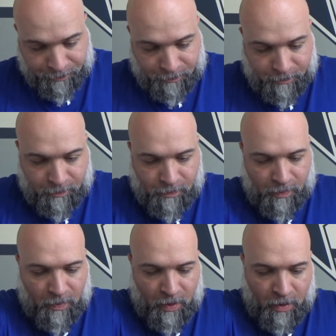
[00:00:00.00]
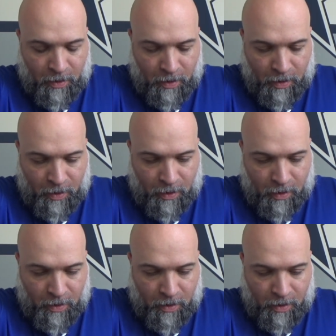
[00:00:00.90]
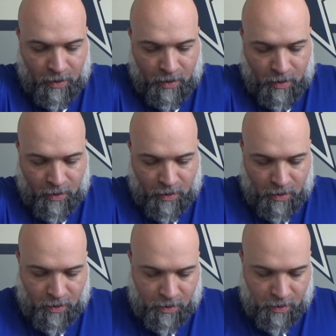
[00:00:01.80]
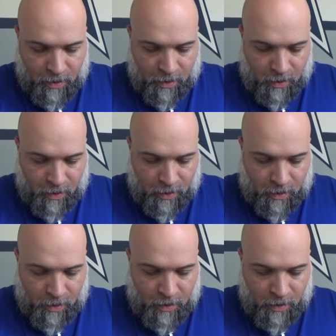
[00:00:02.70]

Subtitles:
No one is speaking in this clip.